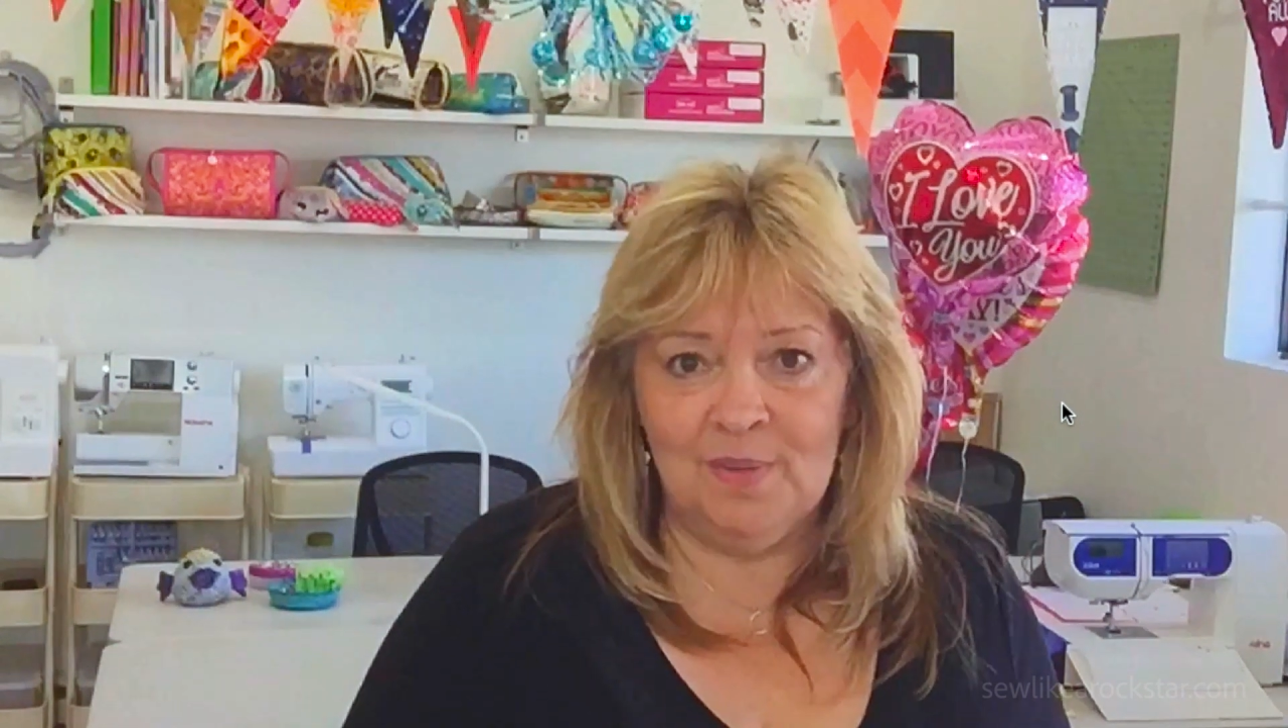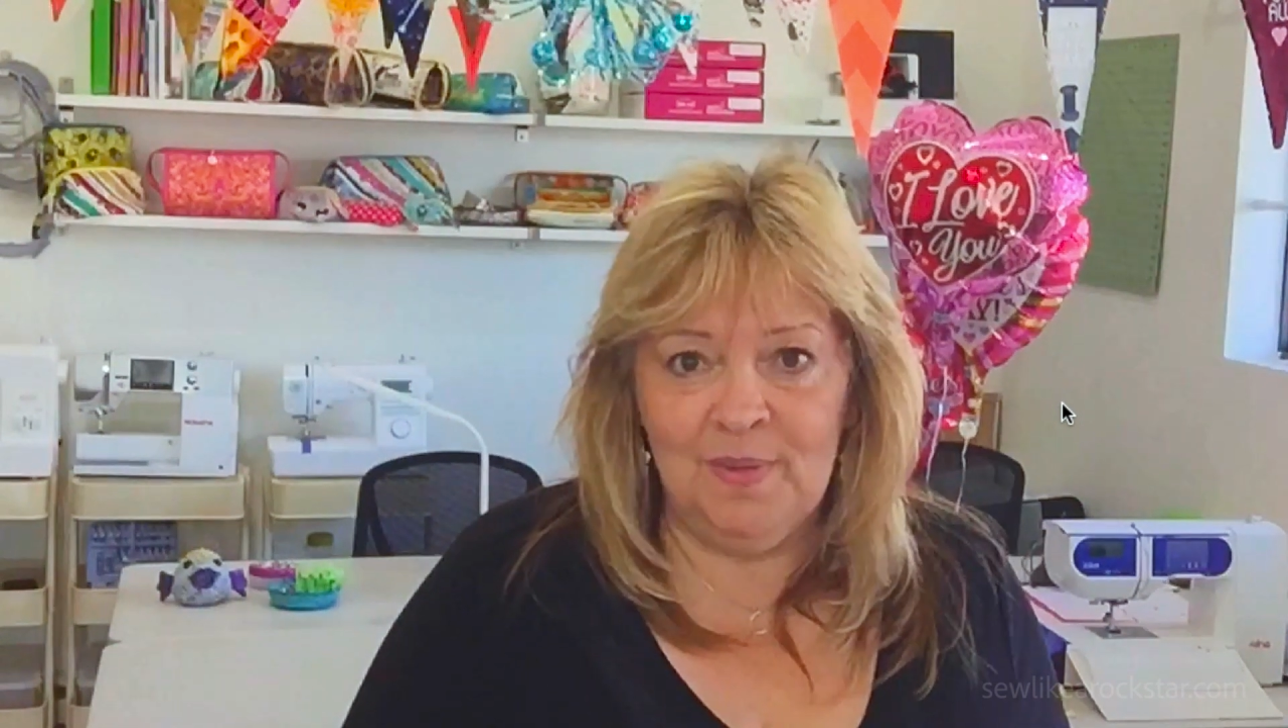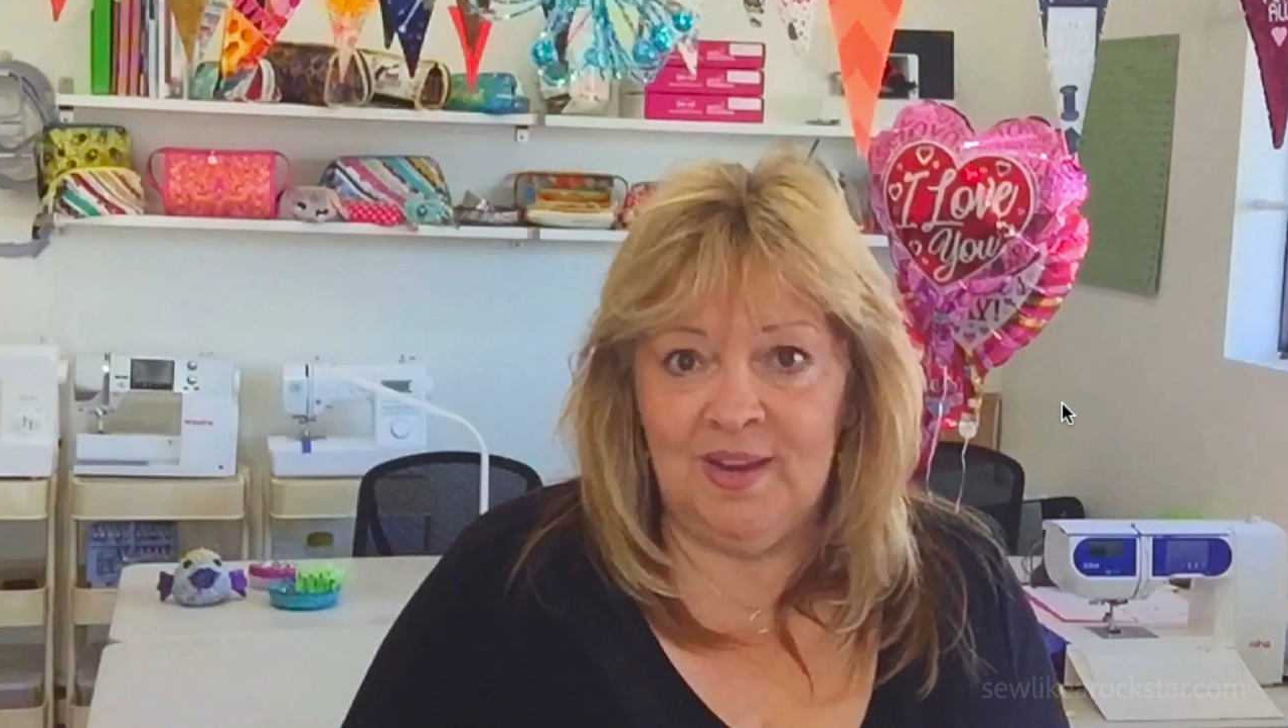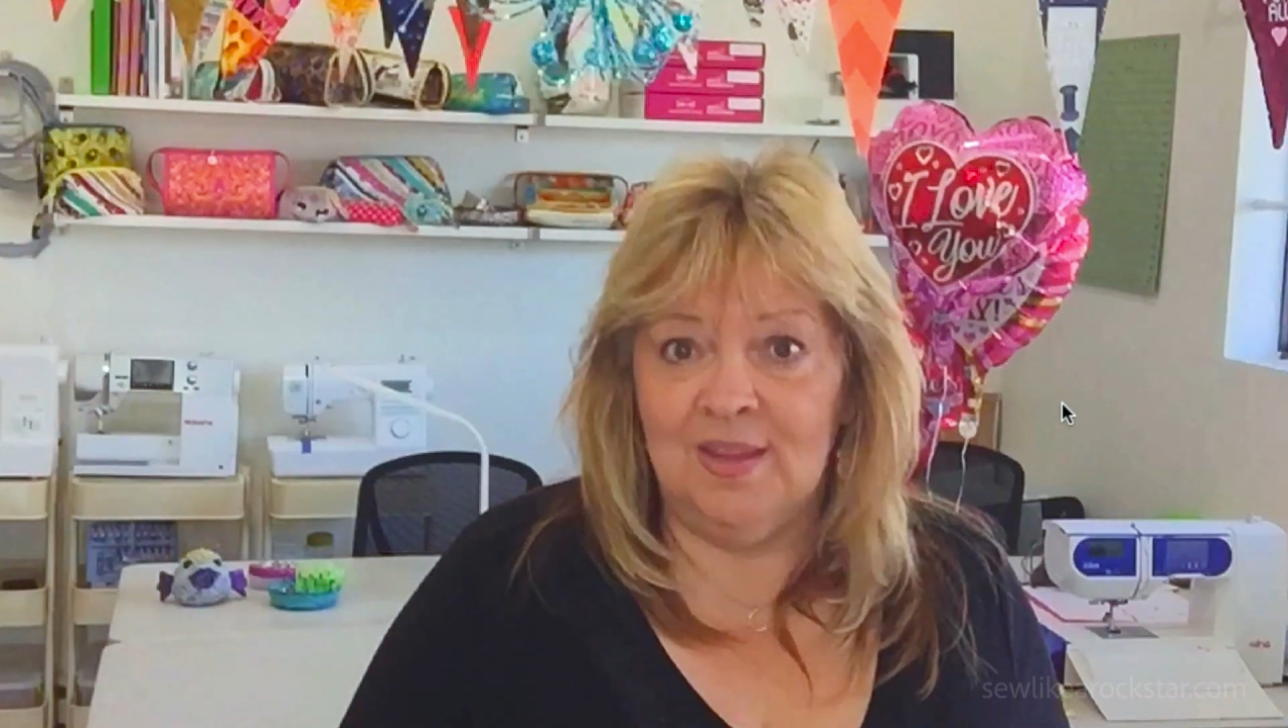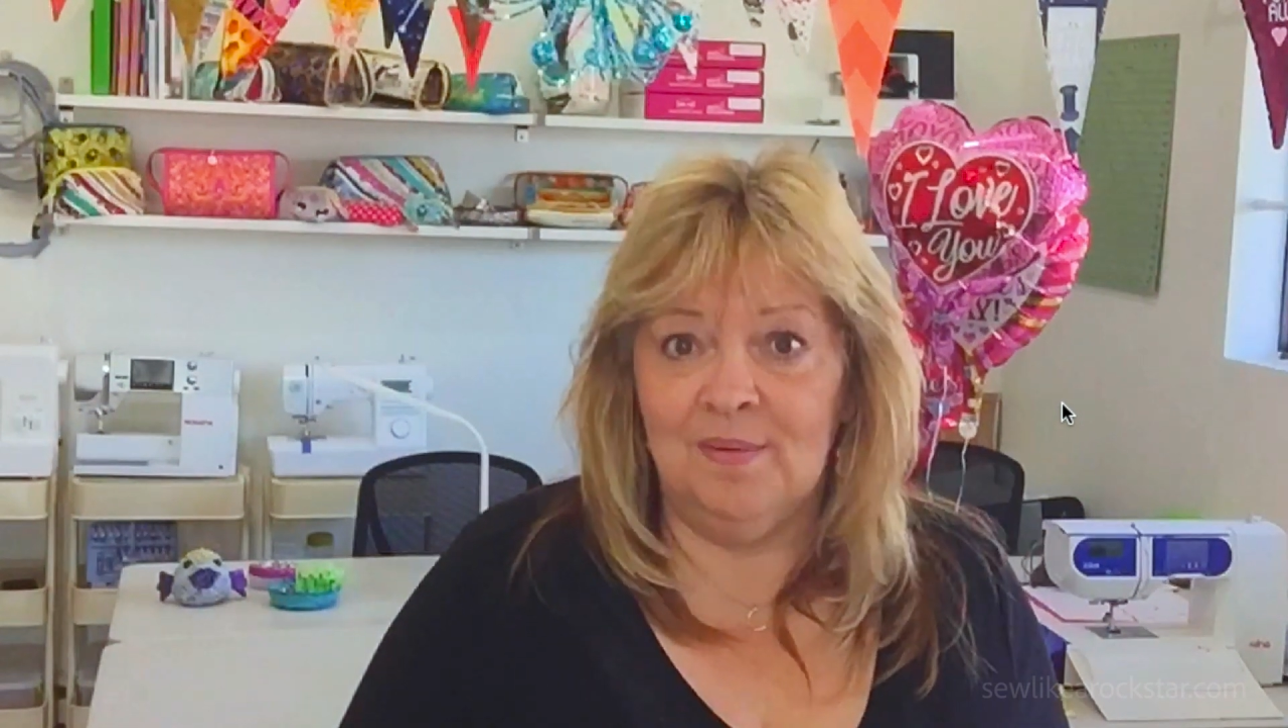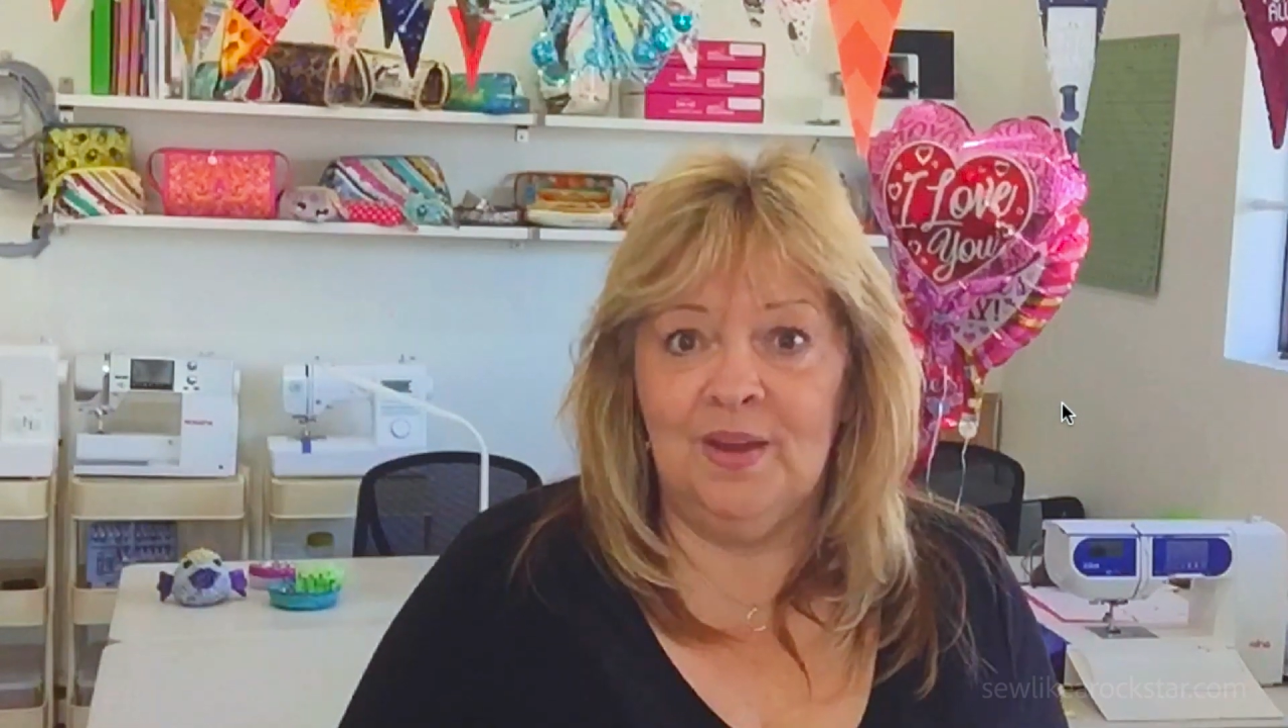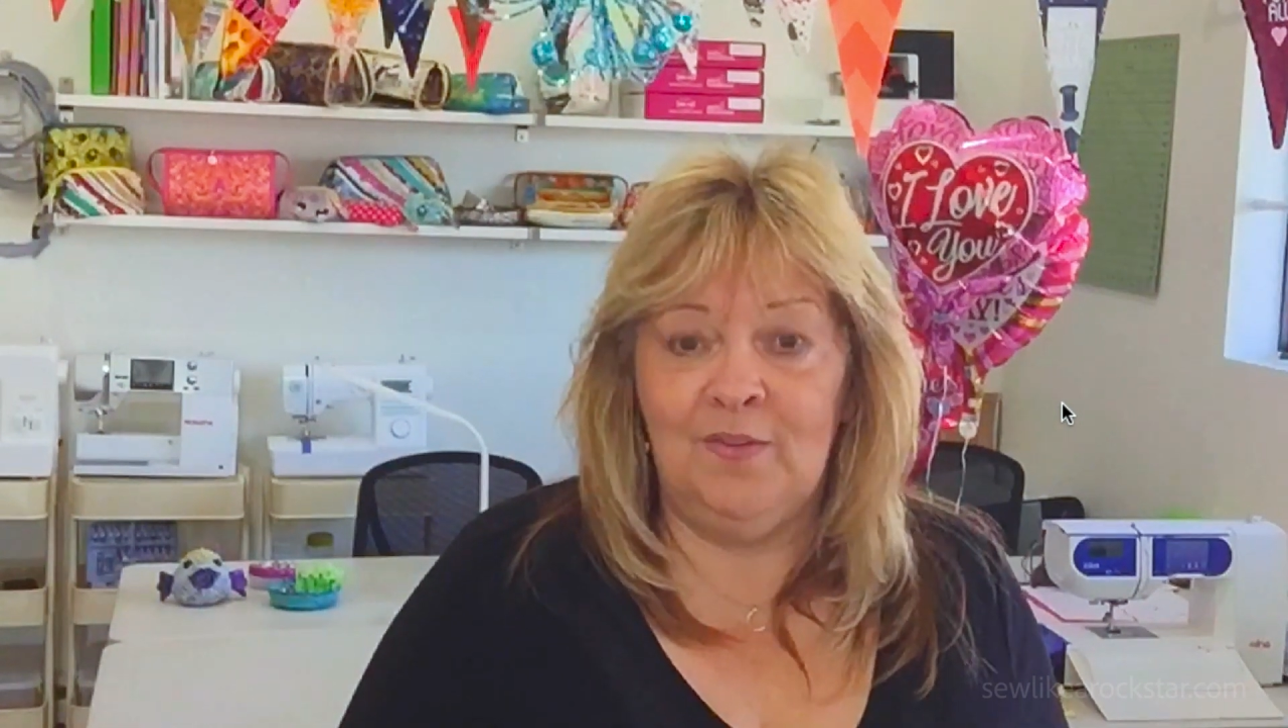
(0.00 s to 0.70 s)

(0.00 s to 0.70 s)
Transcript: meeting them